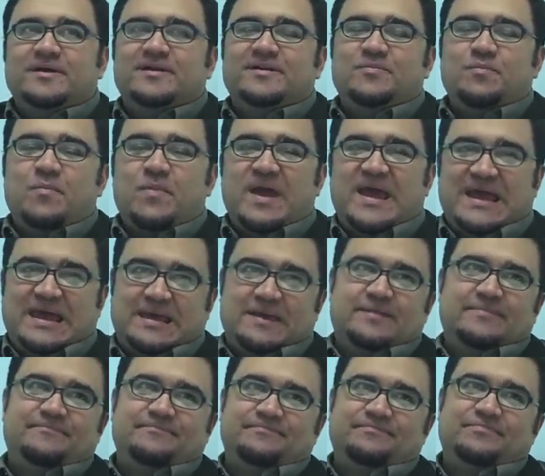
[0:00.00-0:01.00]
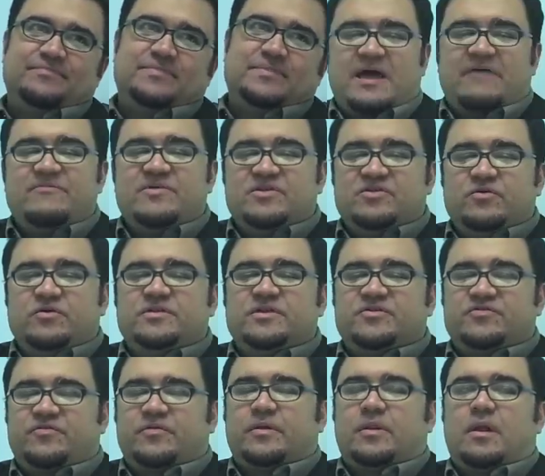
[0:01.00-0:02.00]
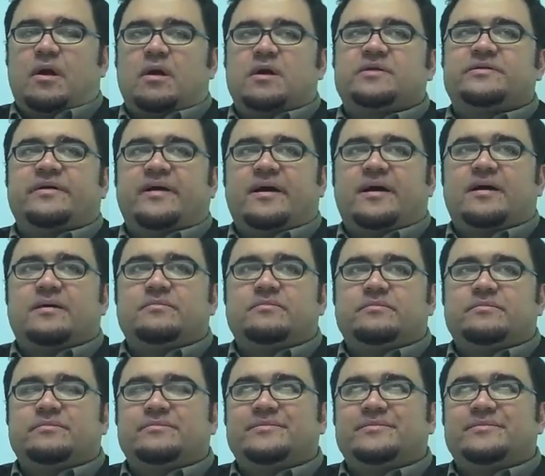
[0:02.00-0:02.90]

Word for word: in May. I've been doing this for a long time.